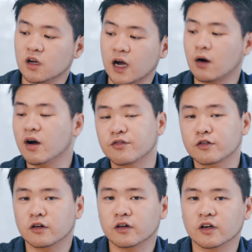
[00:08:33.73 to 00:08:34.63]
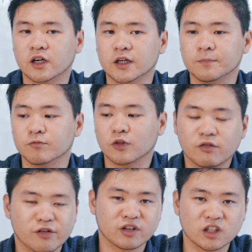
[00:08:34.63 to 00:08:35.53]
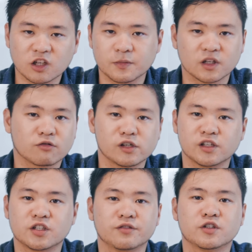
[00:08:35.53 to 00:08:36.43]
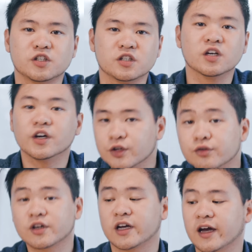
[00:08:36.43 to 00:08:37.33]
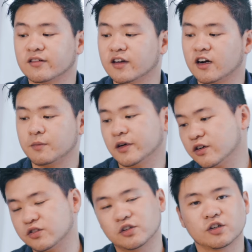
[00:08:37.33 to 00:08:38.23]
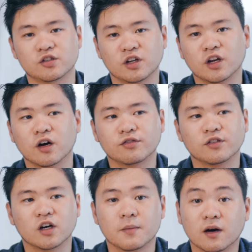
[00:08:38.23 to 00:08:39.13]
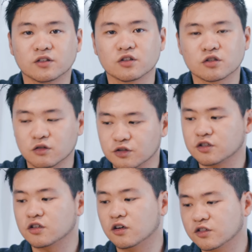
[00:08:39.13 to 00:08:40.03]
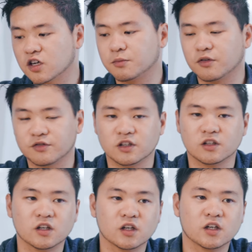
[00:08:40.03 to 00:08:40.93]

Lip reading: However, with a little bit of creativity, you can get there, because there's enough mounting solutions on top of the